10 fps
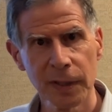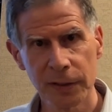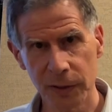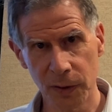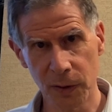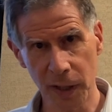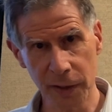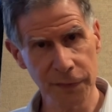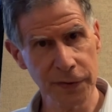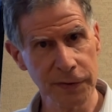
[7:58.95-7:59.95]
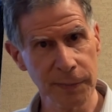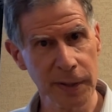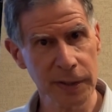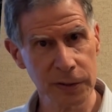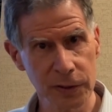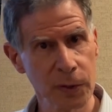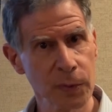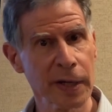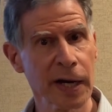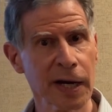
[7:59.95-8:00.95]
So 150 minutes,
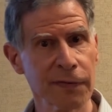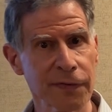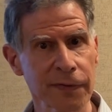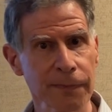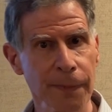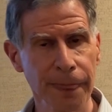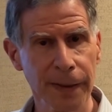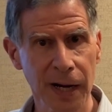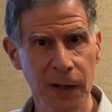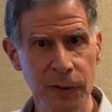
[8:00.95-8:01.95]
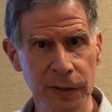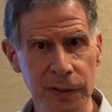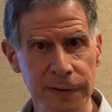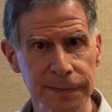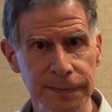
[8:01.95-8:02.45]
2.5 hours.